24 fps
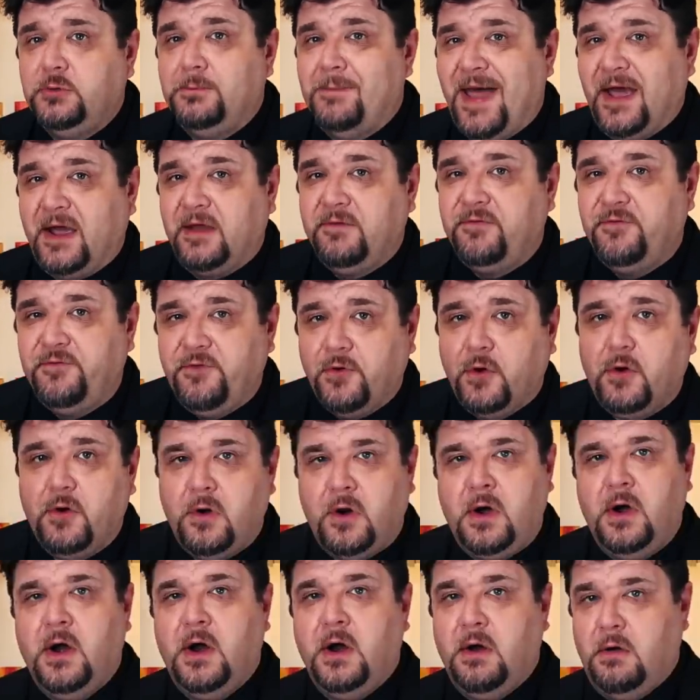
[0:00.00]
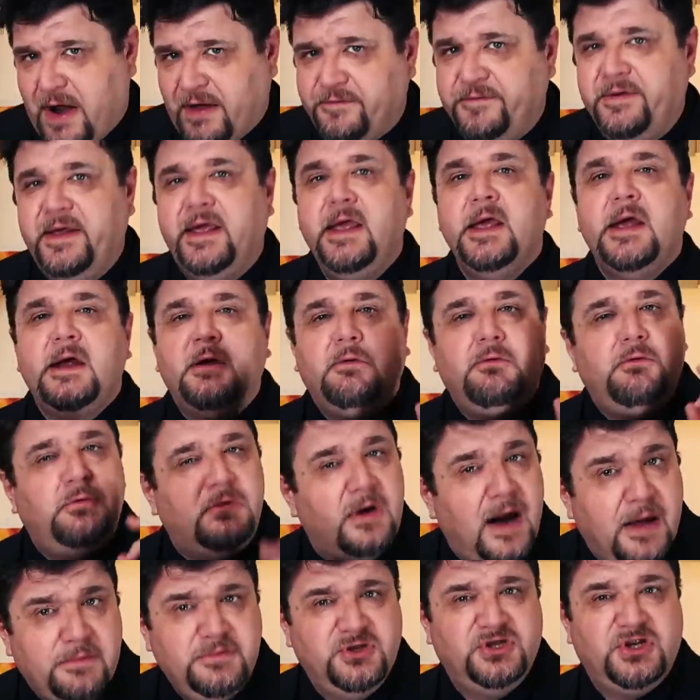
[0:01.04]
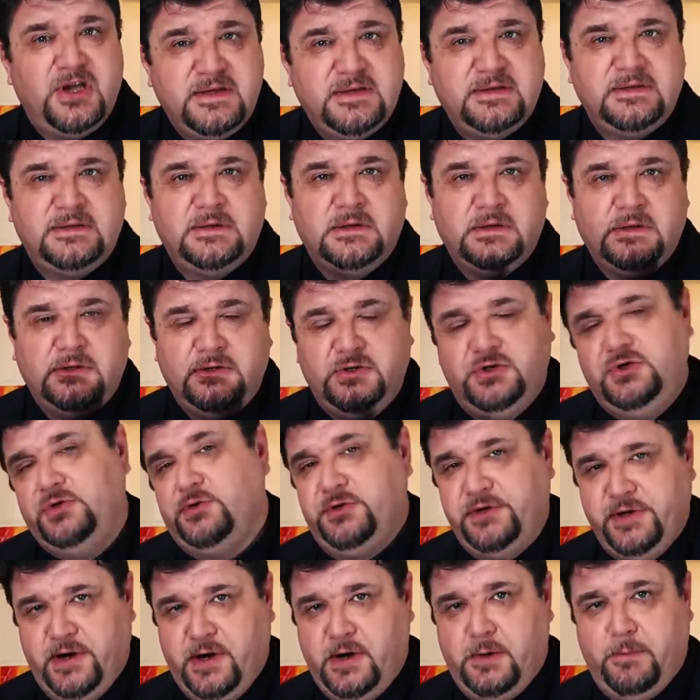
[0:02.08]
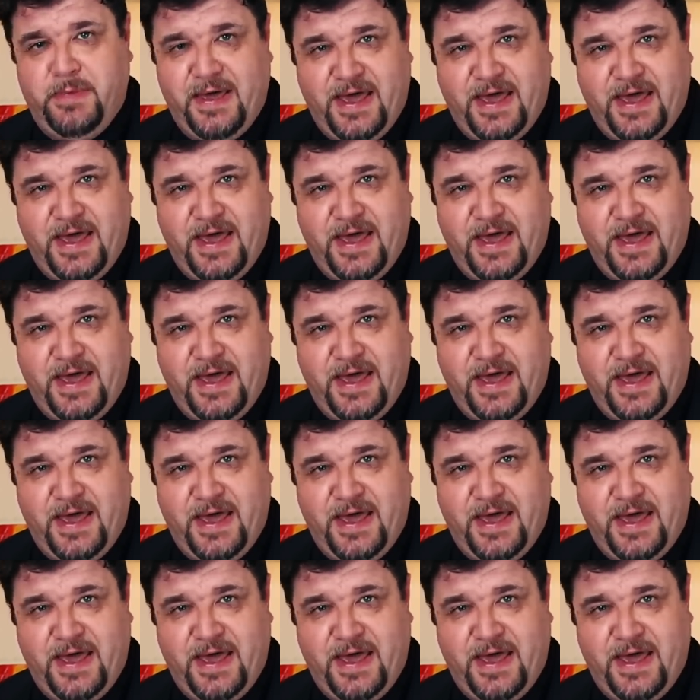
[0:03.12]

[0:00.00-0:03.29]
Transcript: to Mach four, roughly, ramjets do their